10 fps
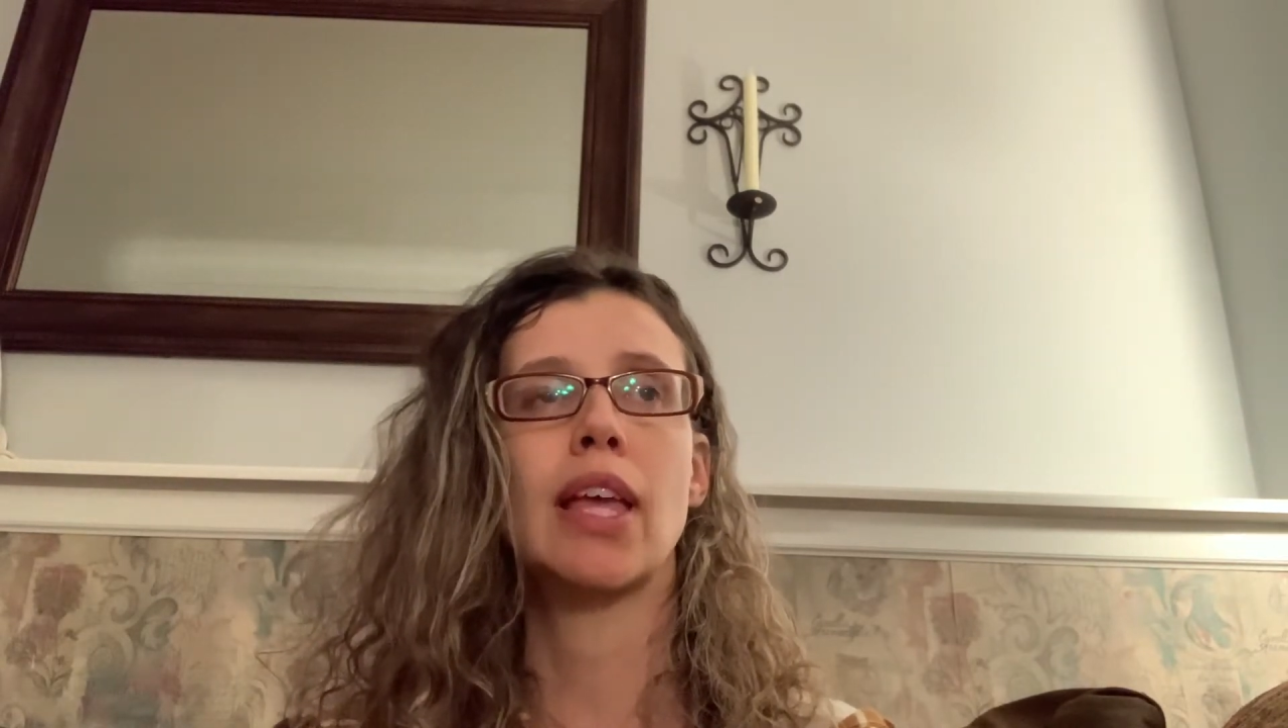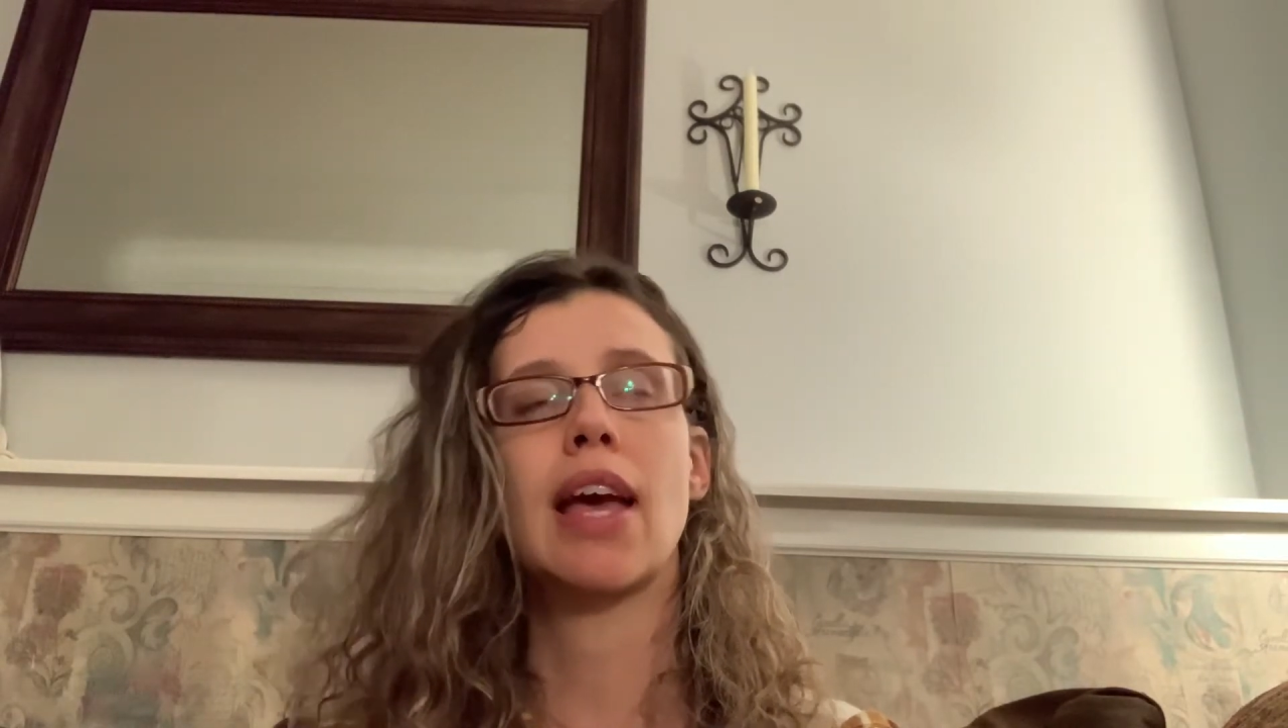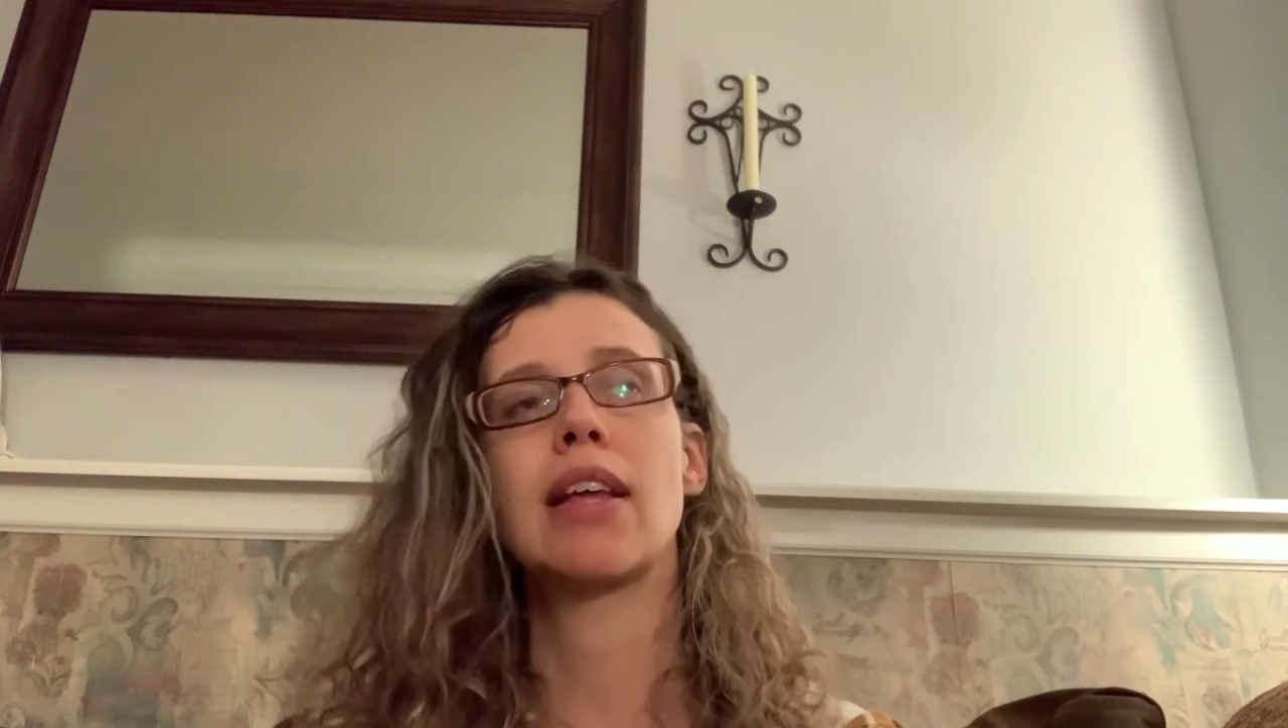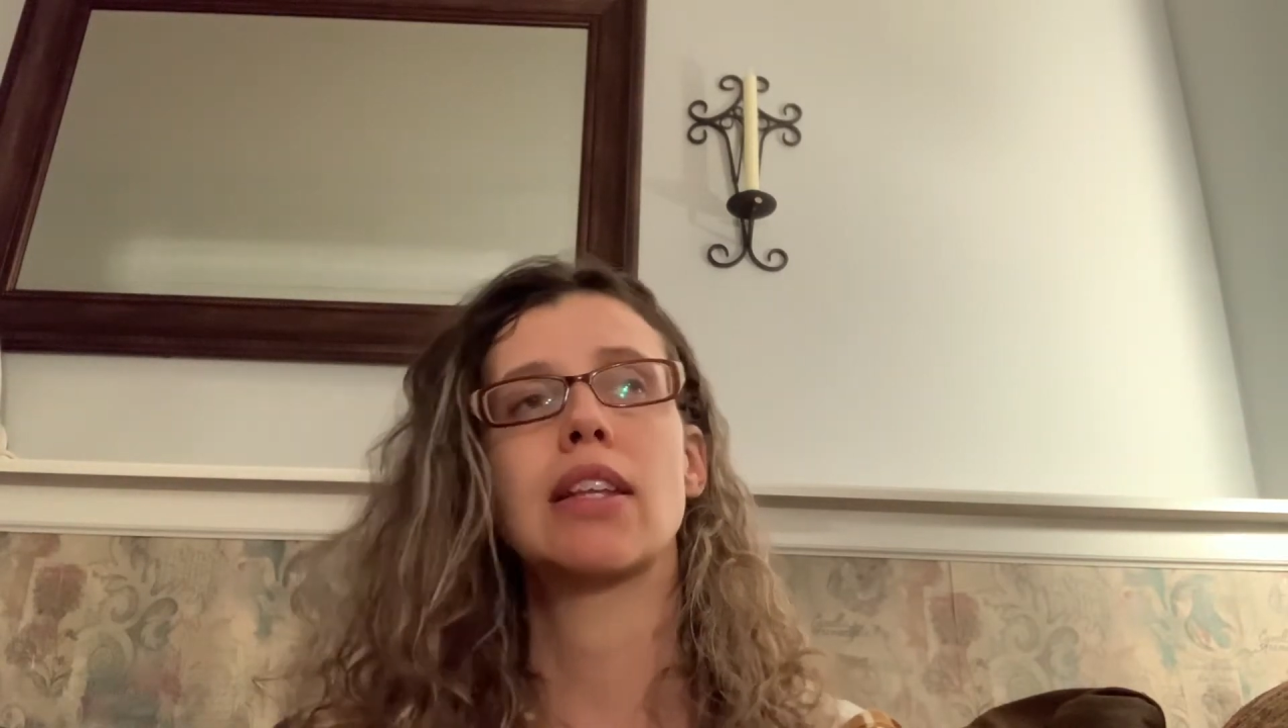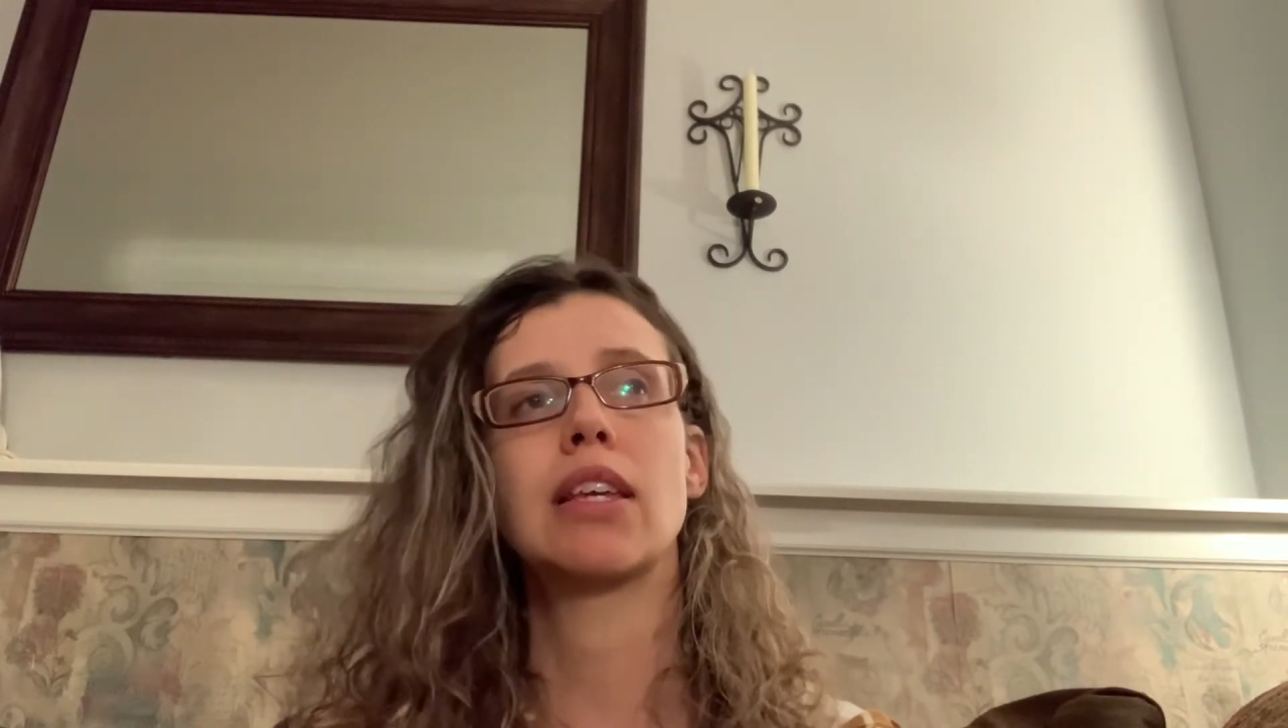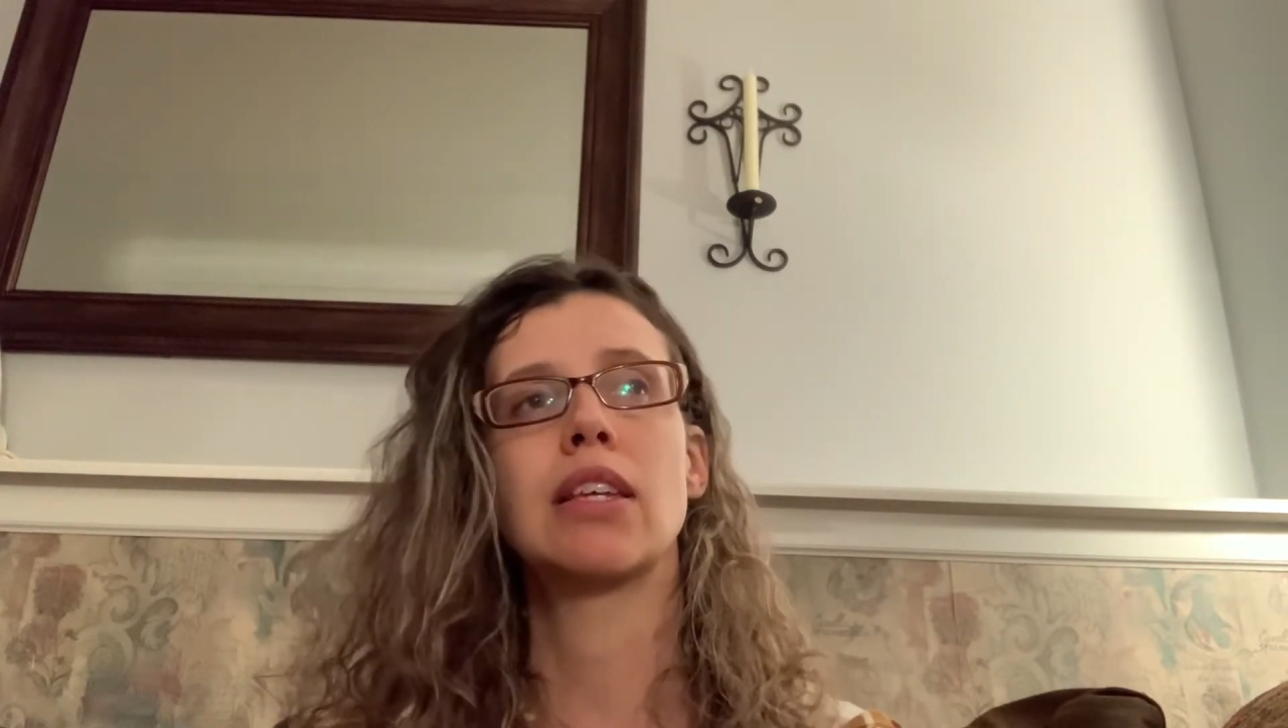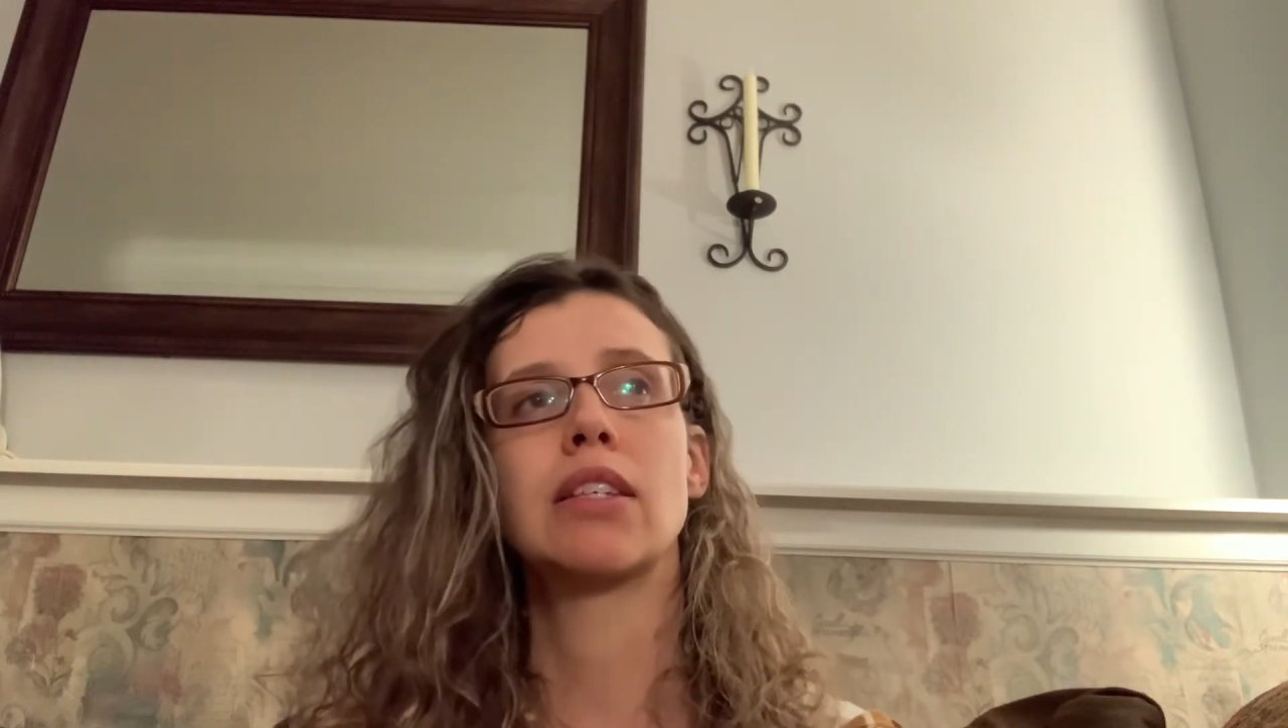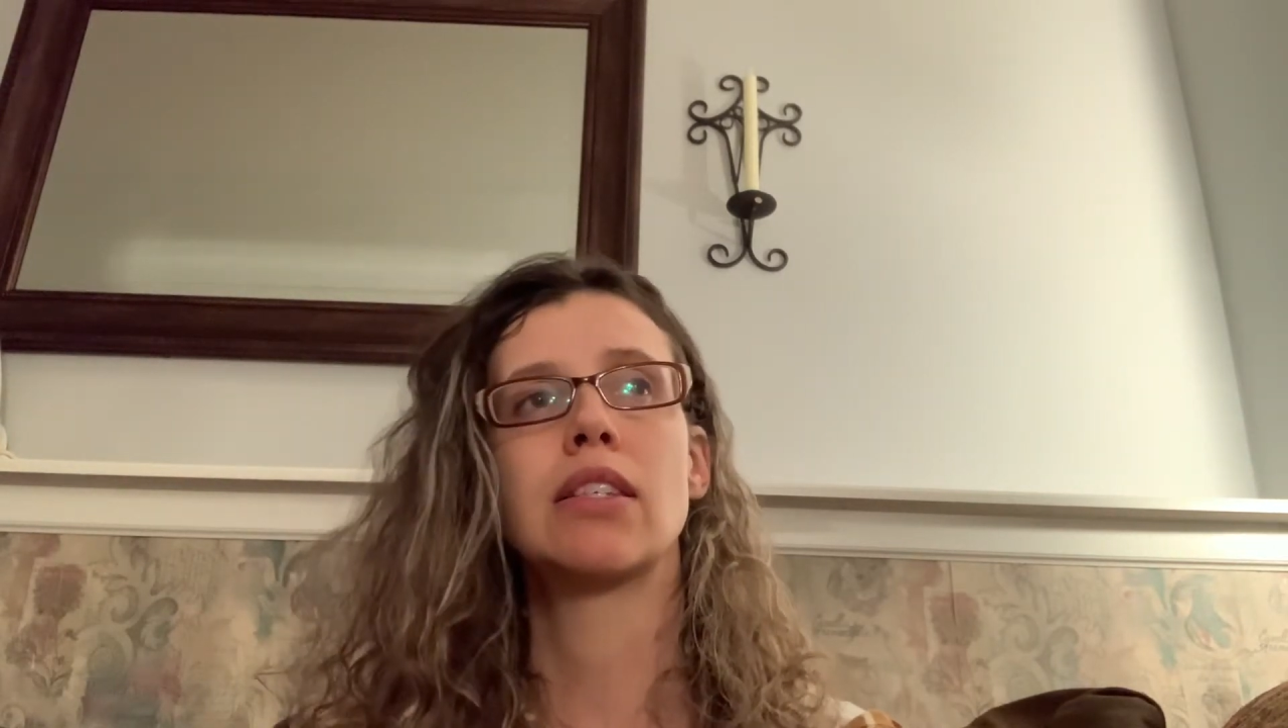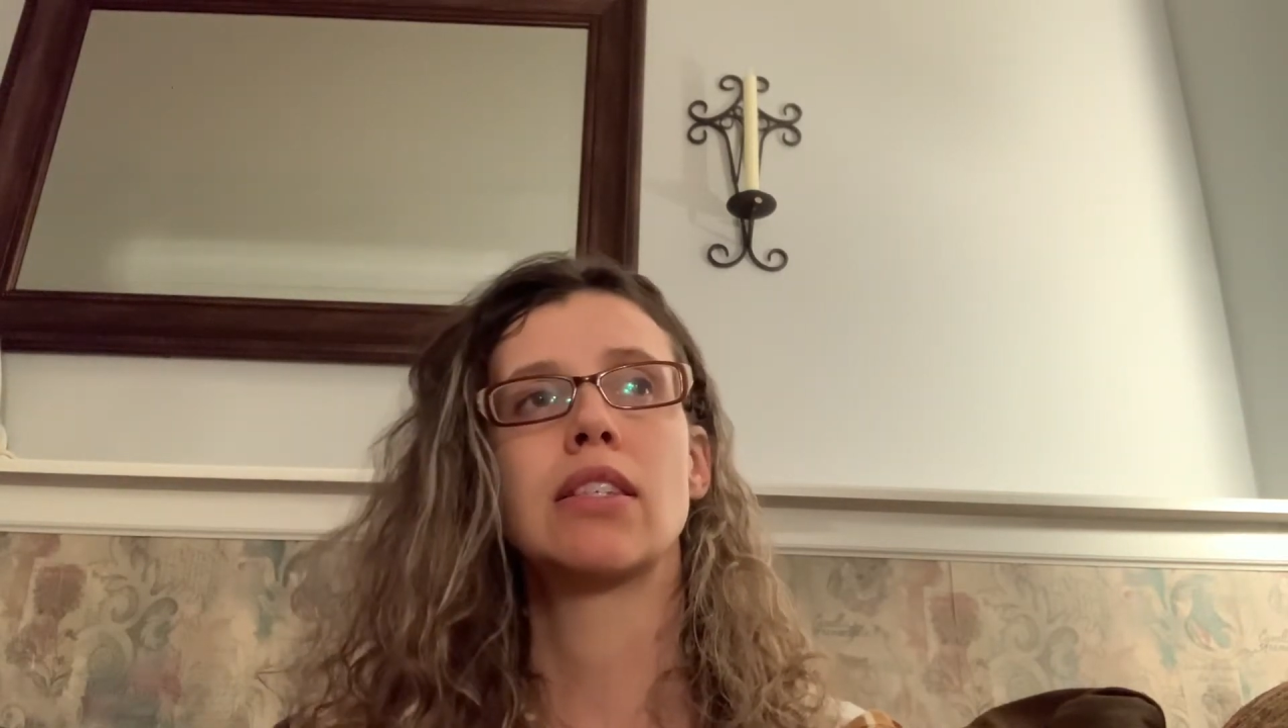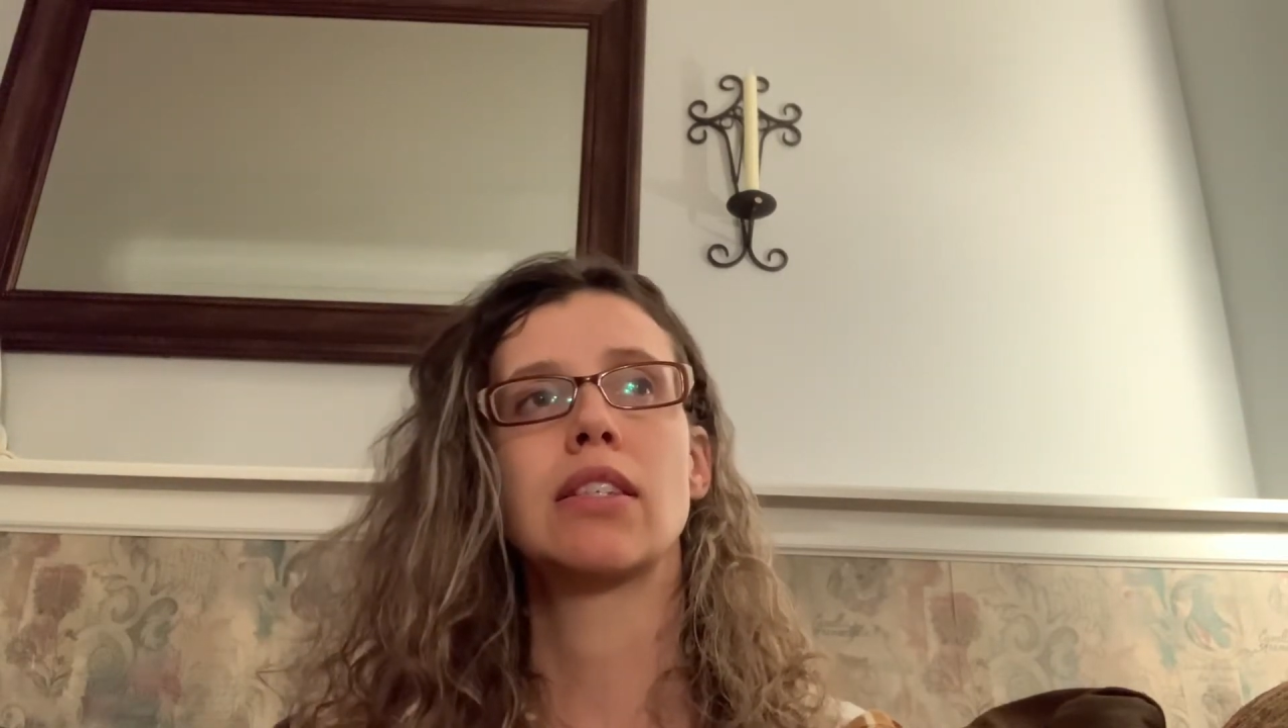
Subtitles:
at is